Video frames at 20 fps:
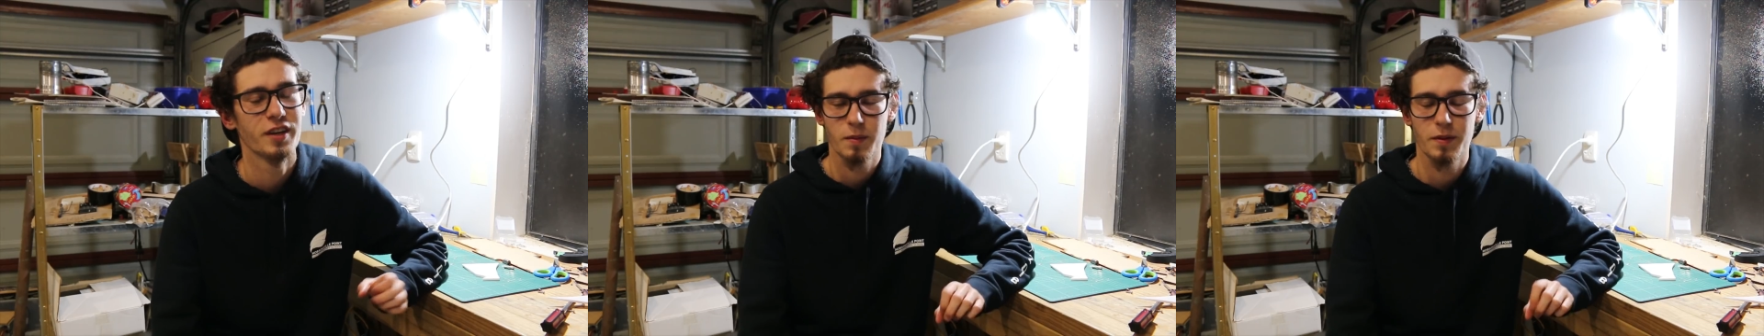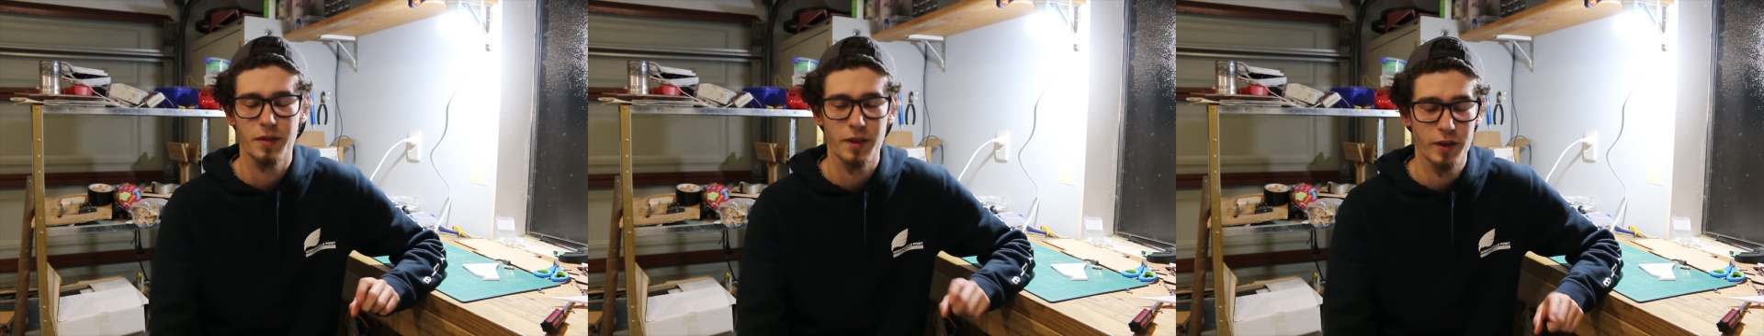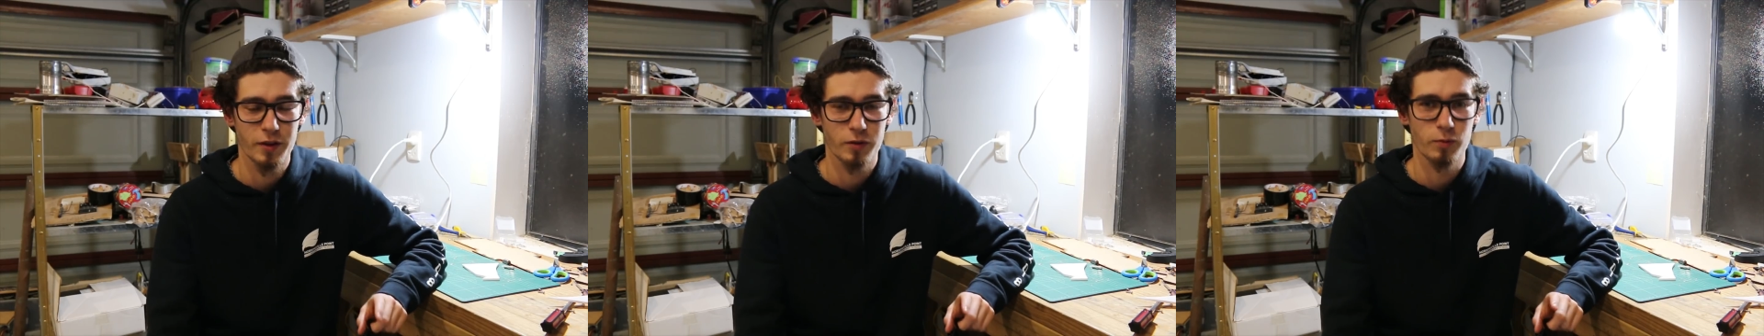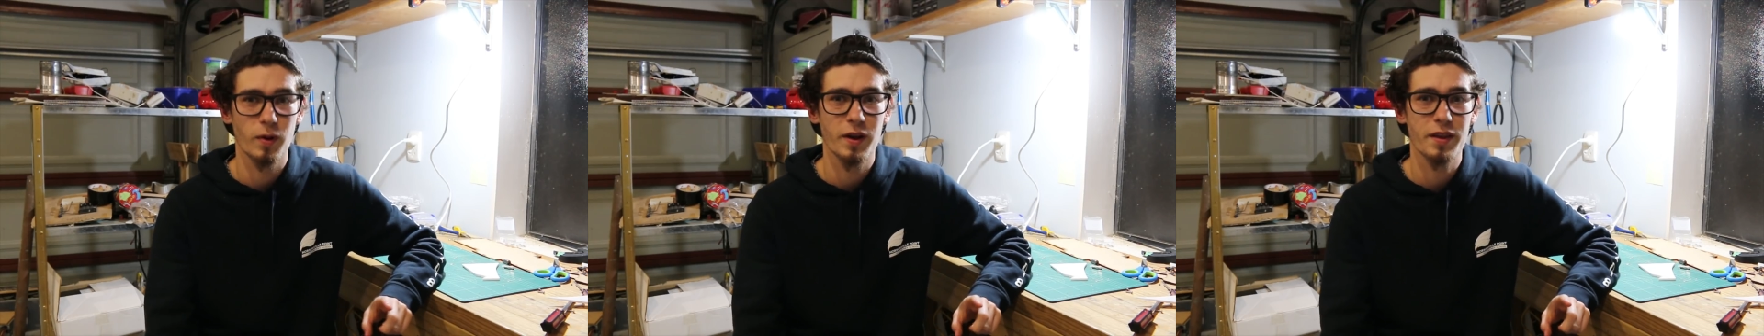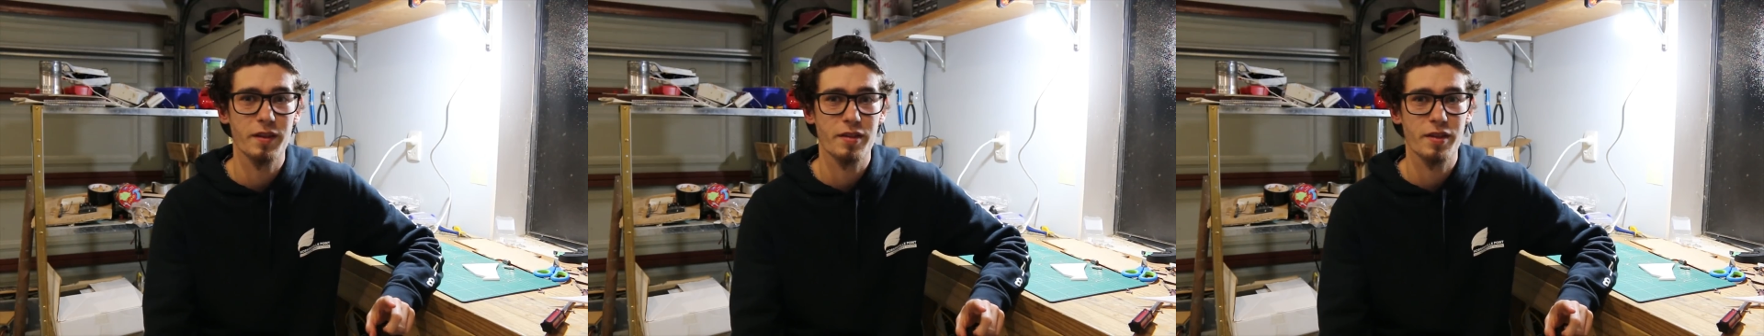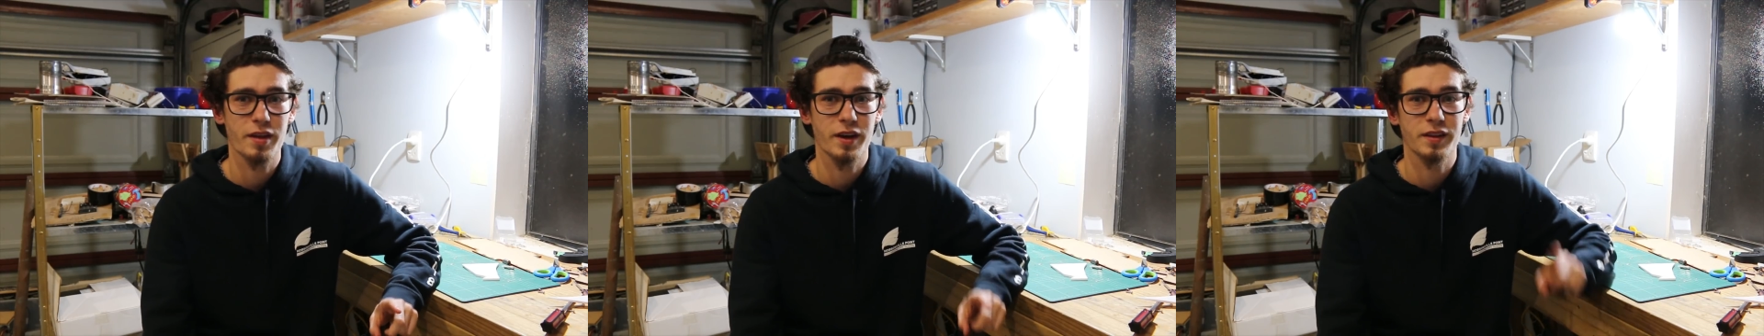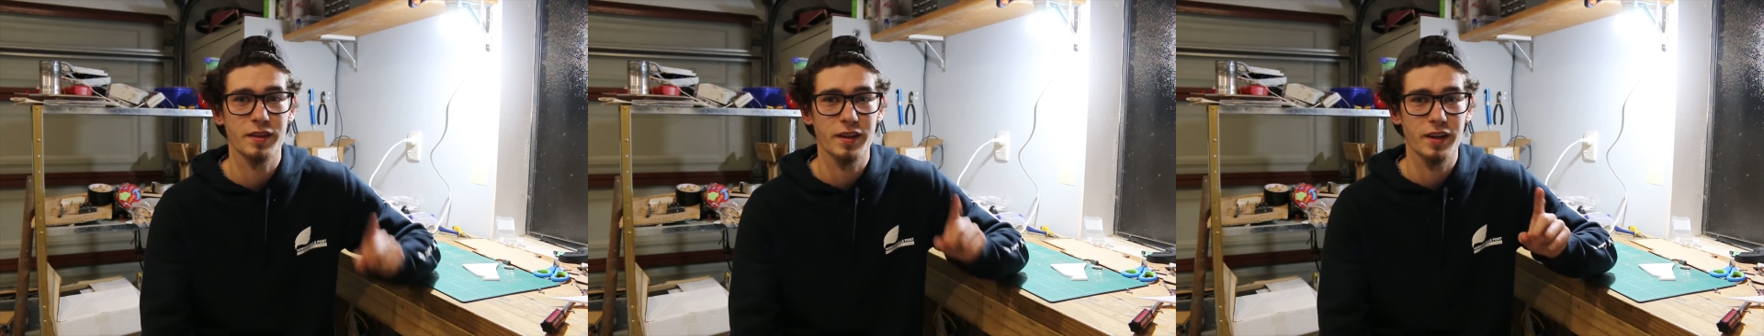But there's one
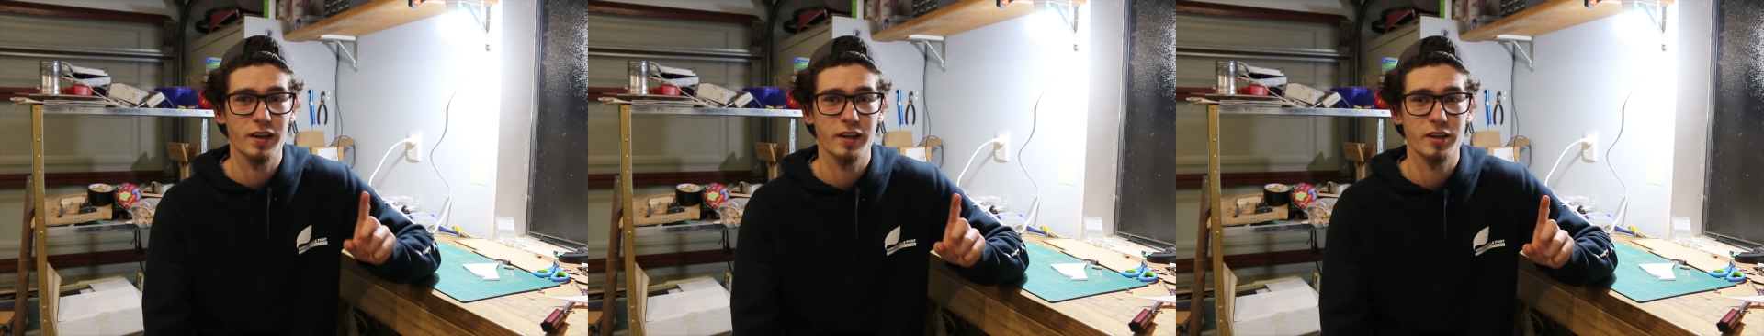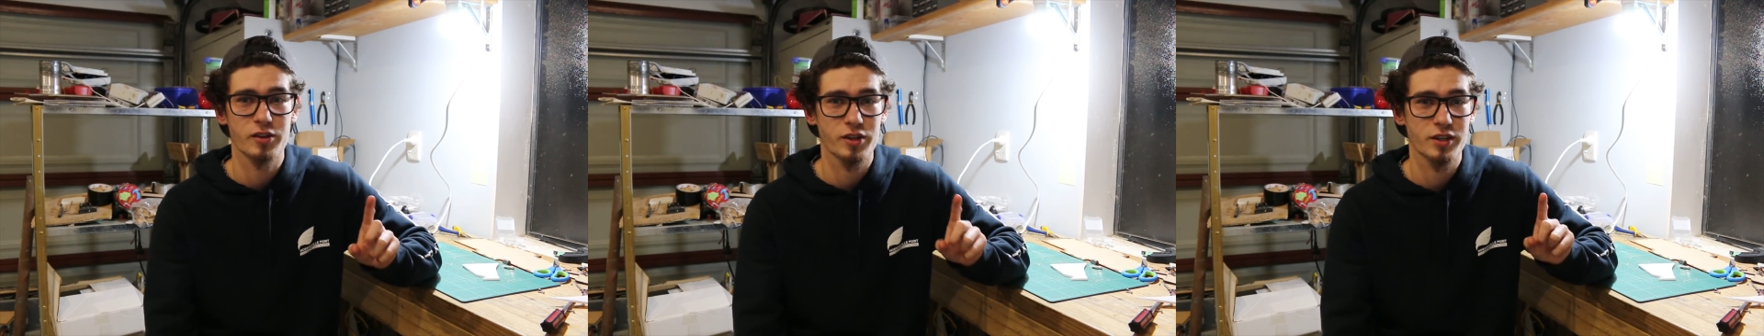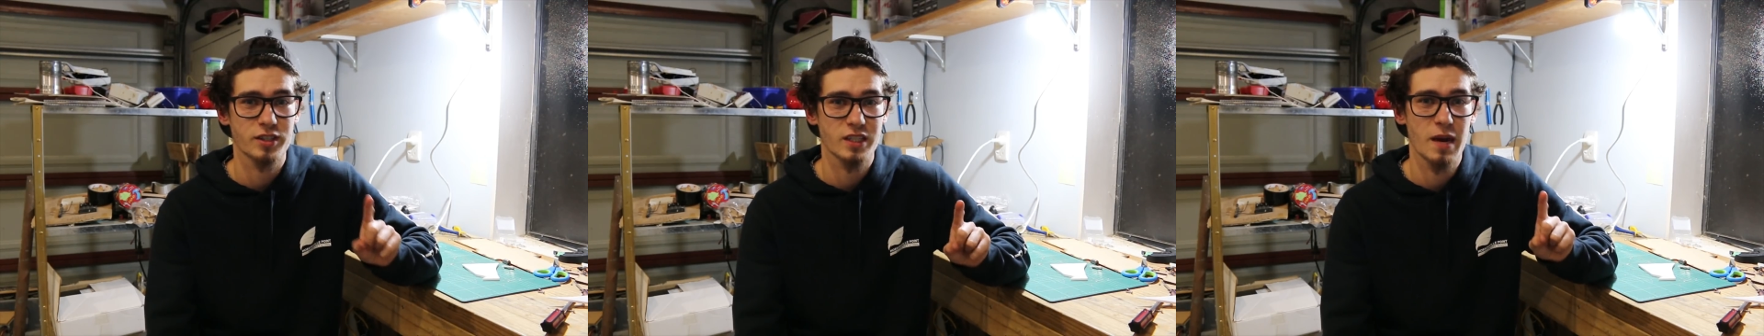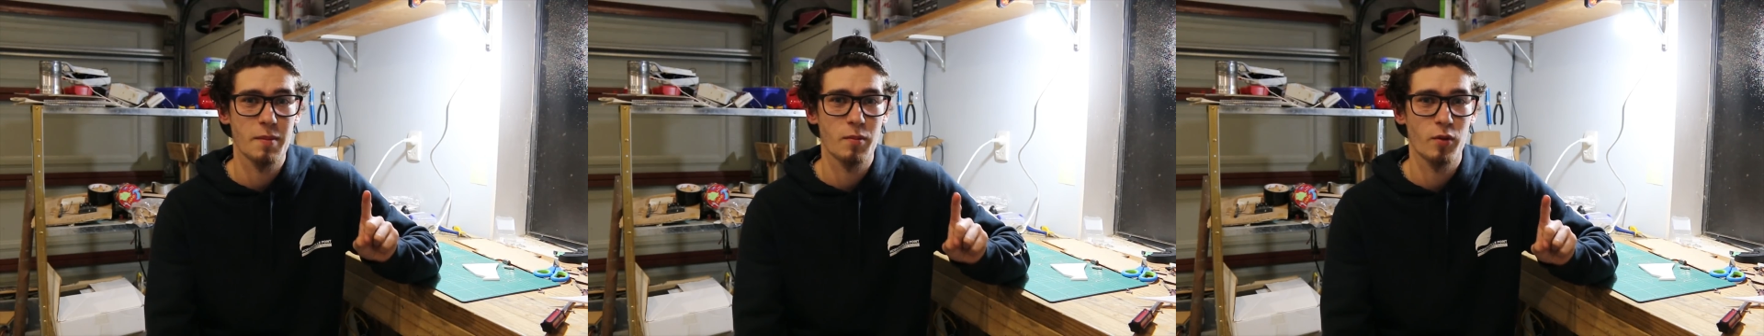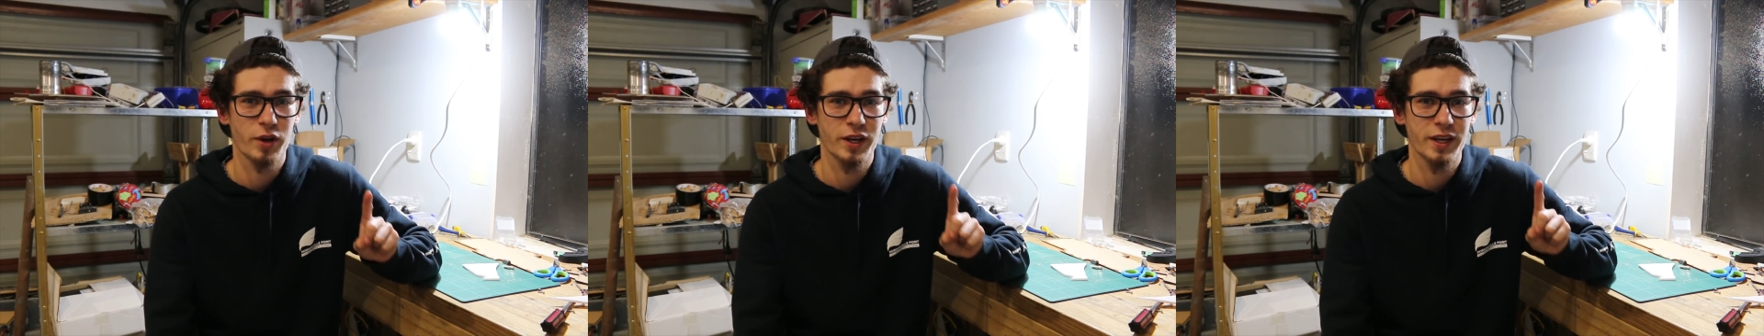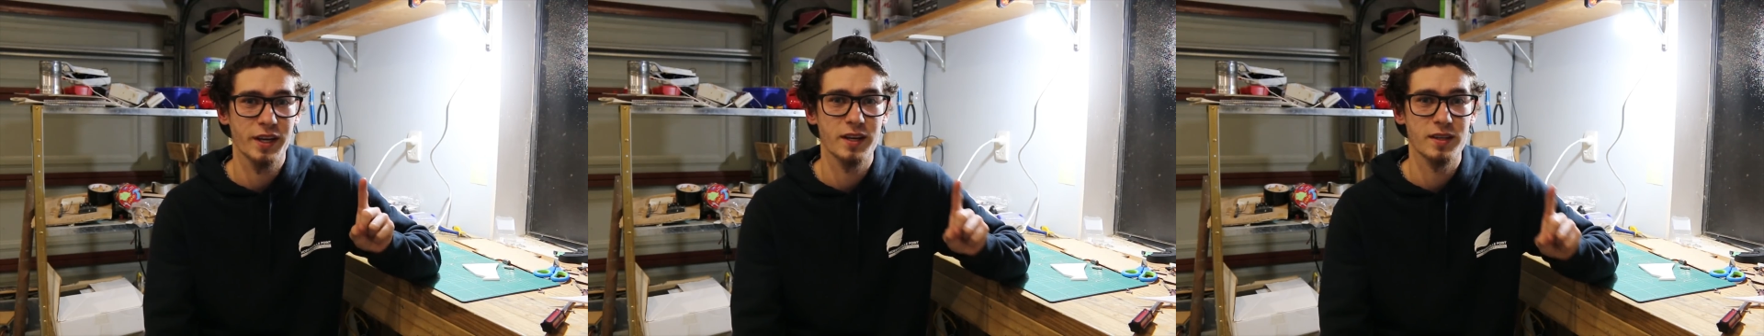thing that electric skateboarding